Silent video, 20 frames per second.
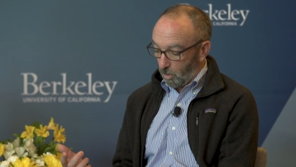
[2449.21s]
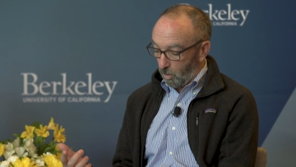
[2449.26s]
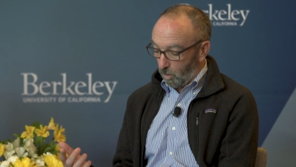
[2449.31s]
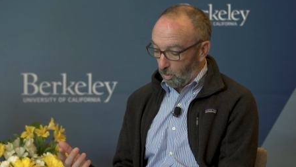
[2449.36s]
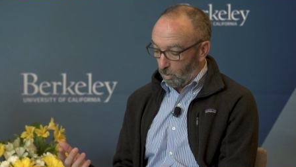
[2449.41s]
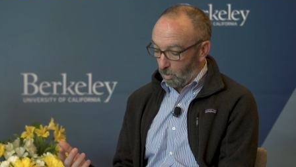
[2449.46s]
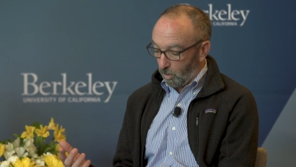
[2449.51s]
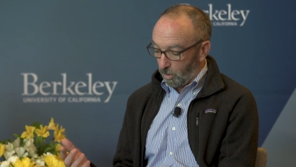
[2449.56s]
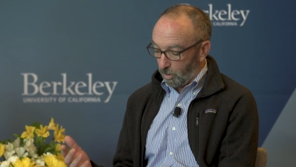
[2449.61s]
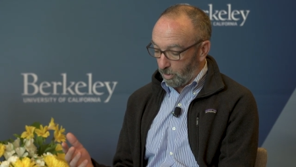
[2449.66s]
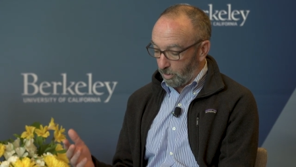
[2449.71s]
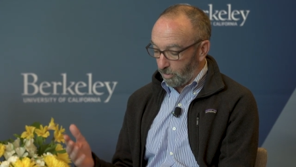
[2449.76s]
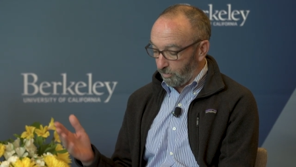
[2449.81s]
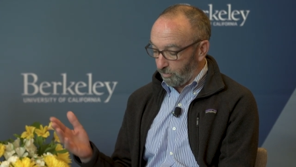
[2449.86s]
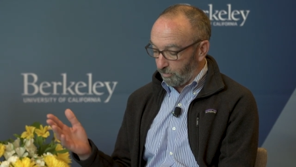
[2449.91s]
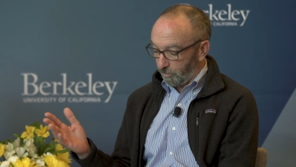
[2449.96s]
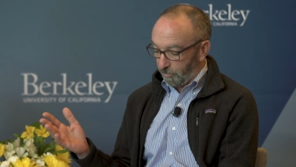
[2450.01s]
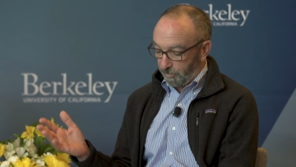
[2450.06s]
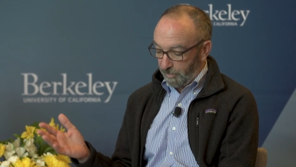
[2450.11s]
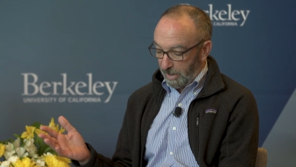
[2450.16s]

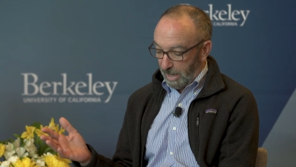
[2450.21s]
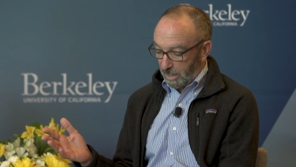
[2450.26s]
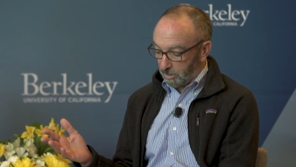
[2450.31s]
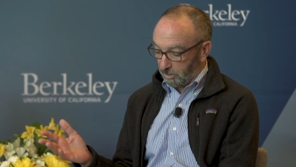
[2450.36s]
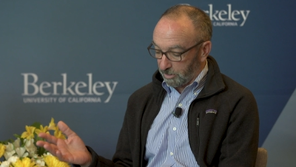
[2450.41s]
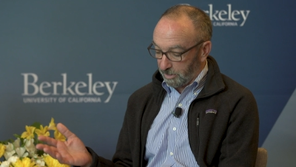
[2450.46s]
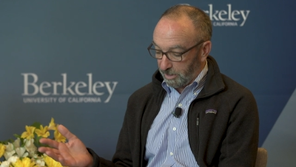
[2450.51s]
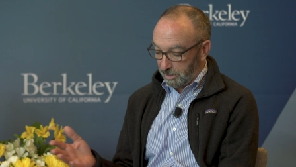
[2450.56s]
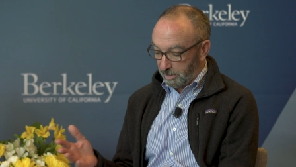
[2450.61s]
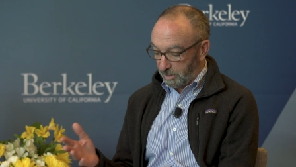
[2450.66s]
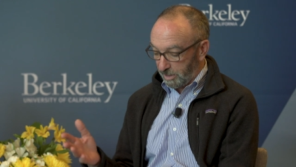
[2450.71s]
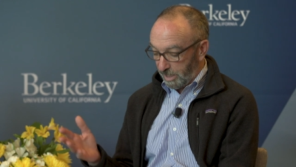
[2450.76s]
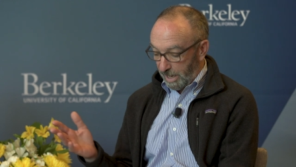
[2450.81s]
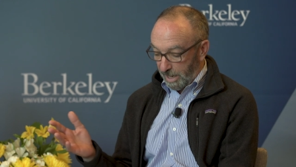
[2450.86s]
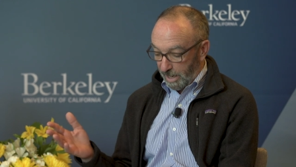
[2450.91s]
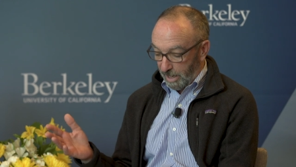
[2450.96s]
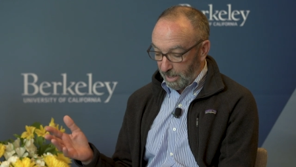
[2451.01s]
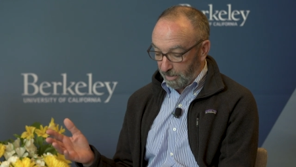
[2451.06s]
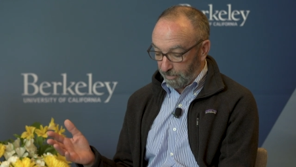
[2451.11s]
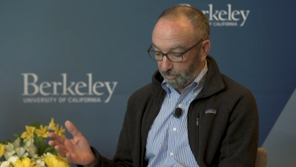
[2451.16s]
or faculty,
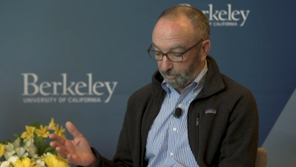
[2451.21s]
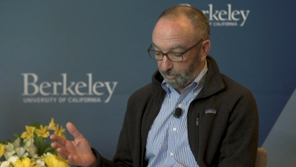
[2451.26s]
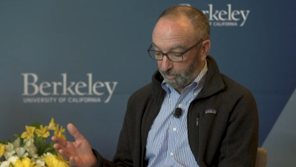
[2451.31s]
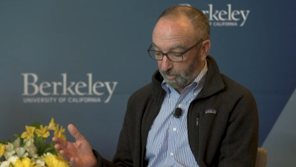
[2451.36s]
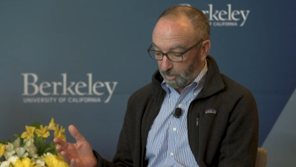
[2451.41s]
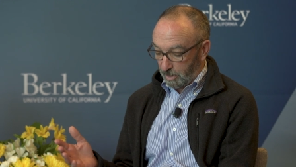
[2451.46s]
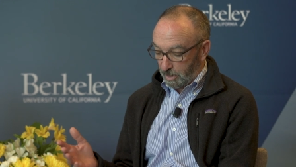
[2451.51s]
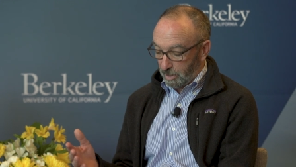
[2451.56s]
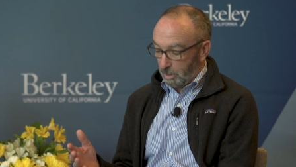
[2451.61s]
staff,